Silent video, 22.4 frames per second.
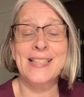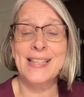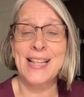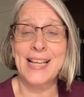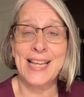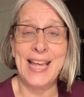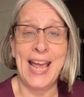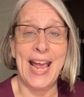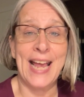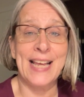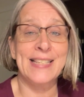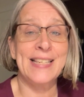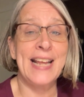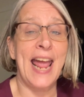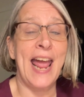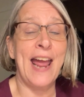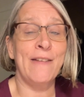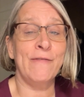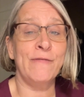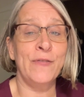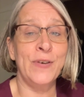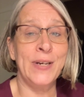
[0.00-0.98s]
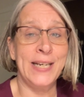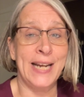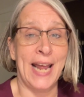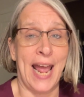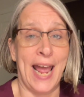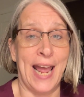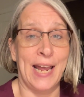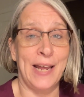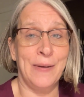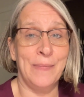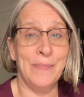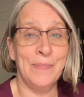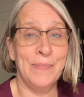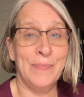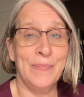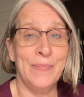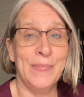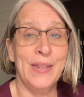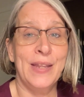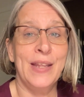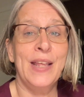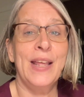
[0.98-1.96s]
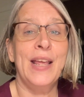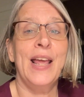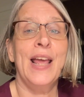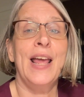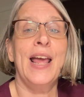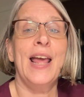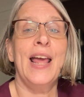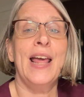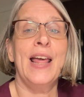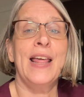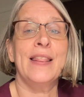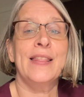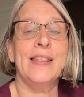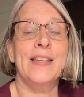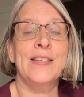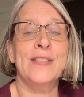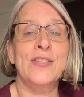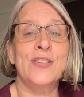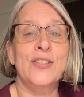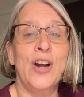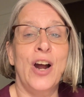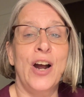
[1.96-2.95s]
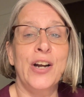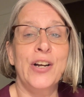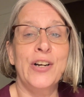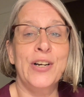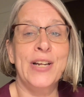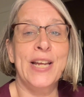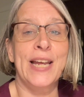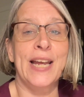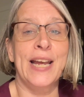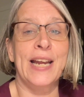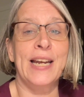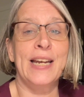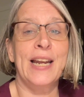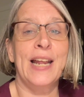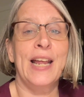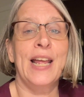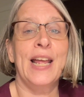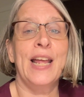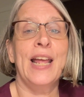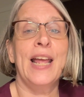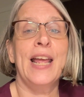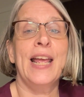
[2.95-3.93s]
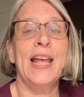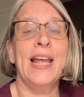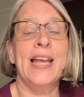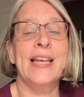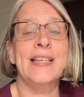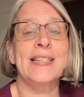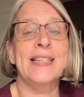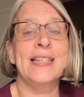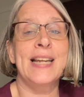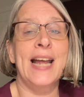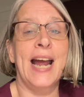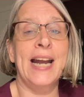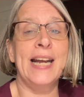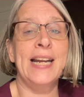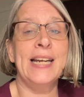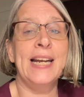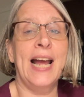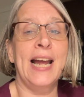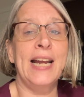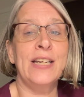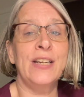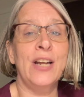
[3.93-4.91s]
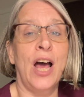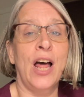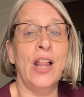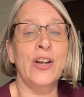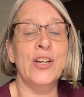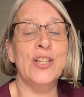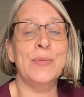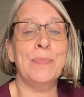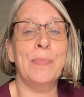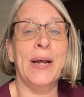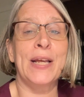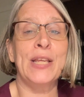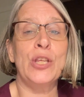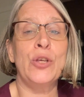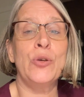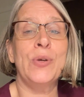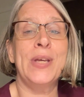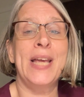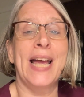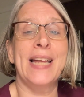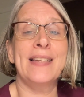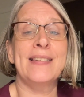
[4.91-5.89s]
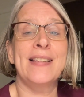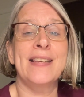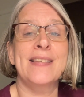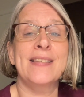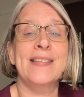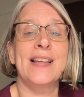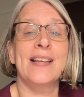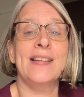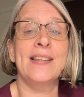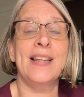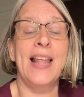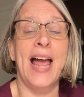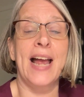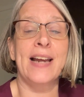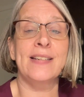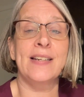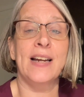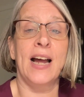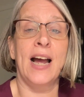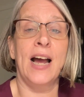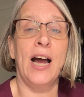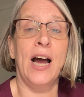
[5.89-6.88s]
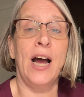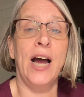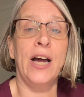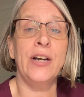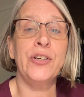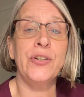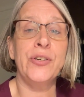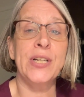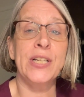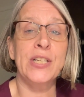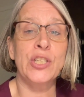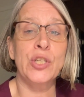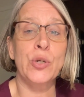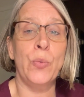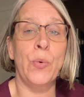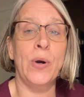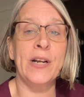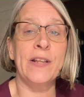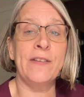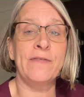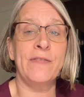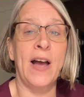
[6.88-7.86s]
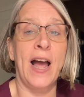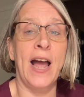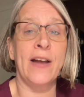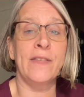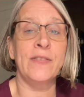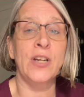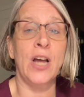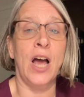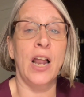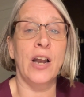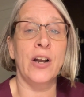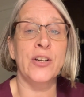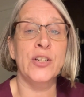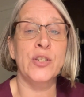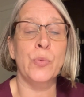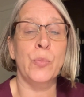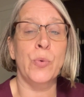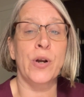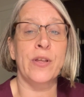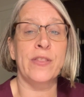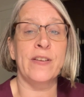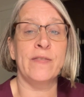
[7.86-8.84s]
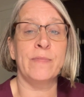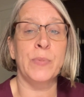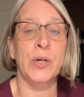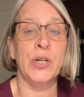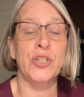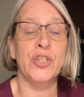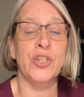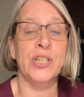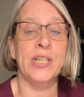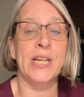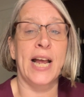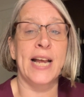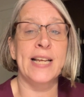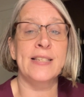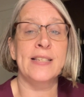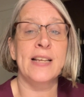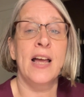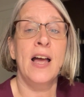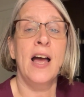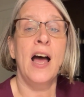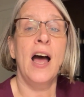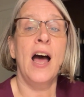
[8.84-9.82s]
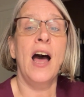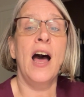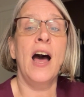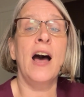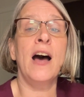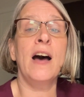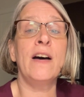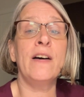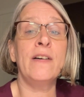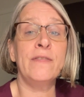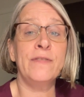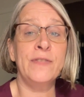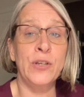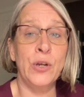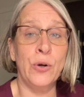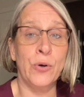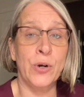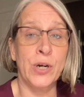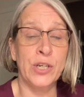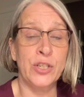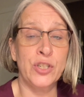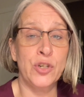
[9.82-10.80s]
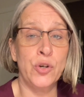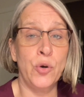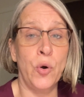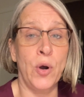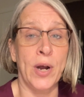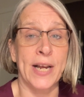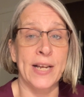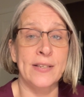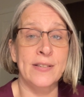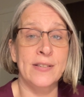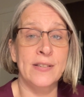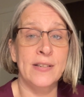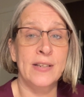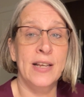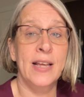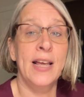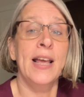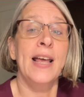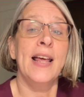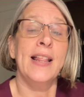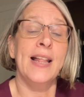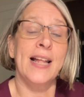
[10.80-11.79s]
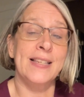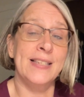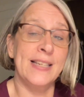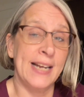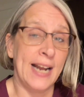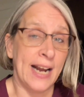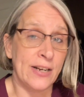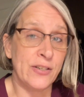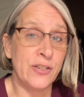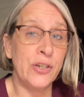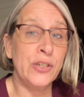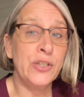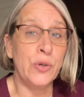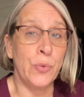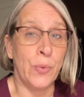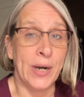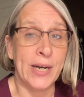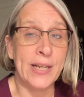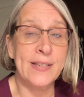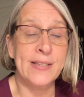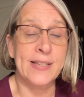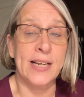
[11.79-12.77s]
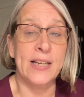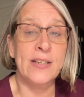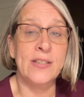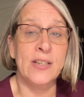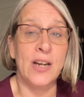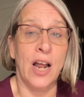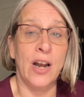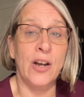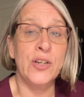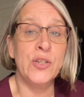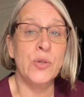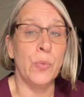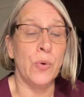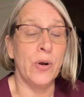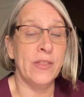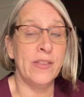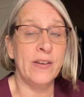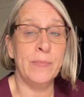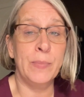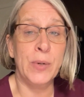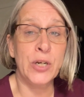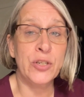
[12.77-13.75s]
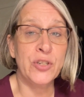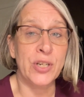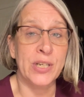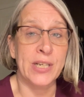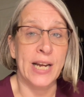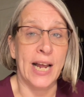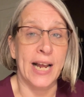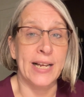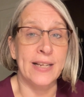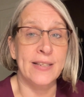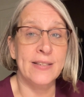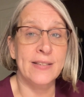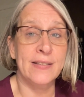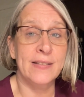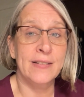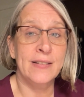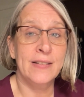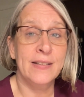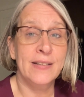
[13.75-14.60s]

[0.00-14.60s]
the case every day, the starter kit is $99, but you get to select $125 worth of merchandise of your choice. That's an extra $26 worth of merchandise